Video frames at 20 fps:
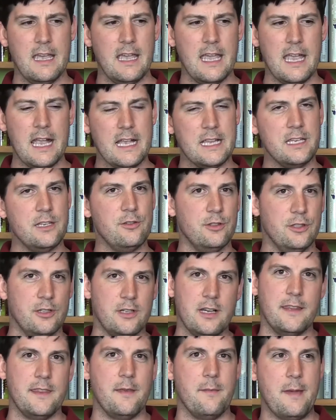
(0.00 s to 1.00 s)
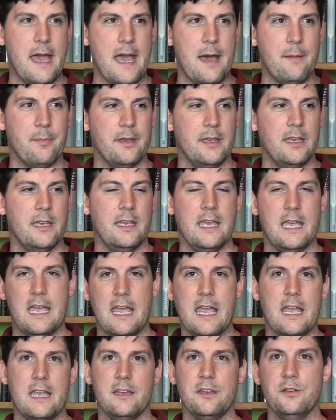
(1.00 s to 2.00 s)
And you look on the map,
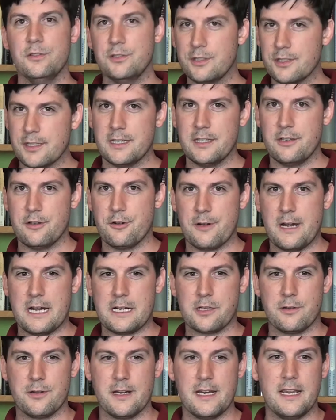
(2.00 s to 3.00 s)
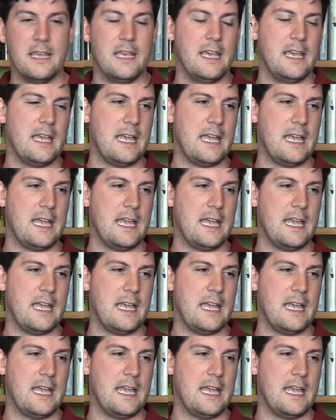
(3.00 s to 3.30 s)
and you look in the directory,